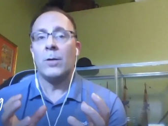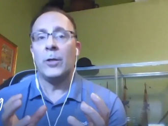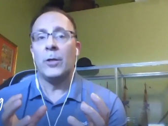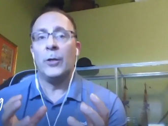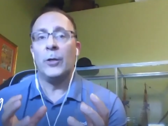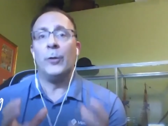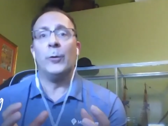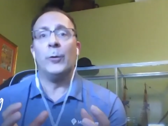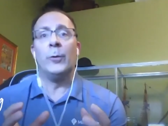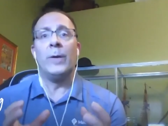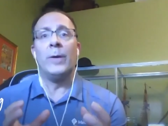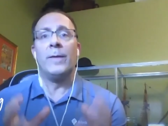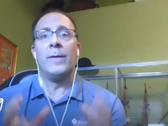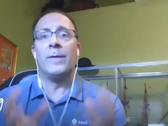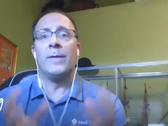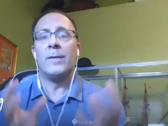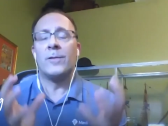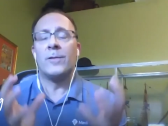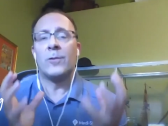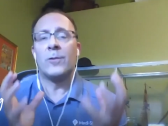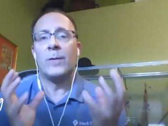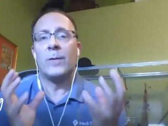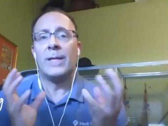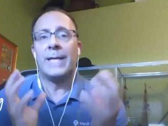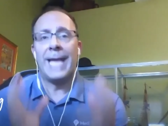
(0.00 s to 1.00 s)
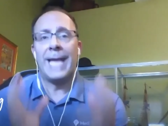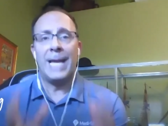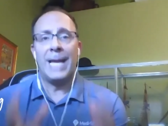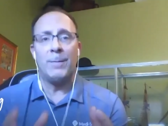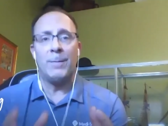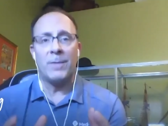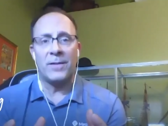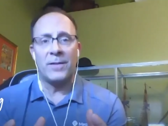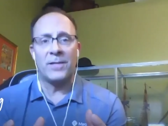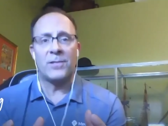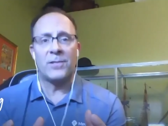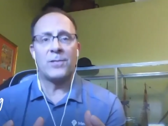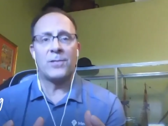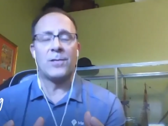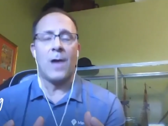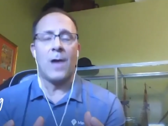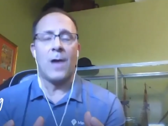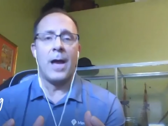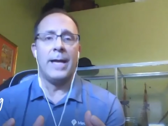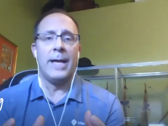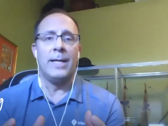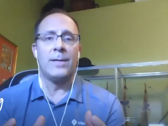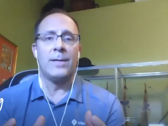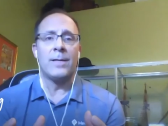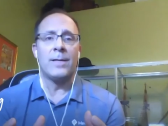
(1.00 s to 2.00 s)
you. And so they came to this
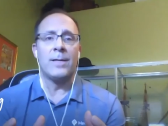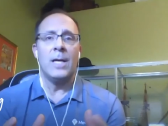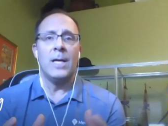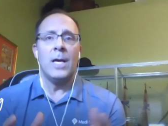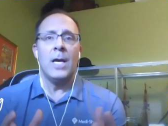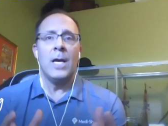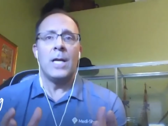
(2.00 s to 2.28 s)
site.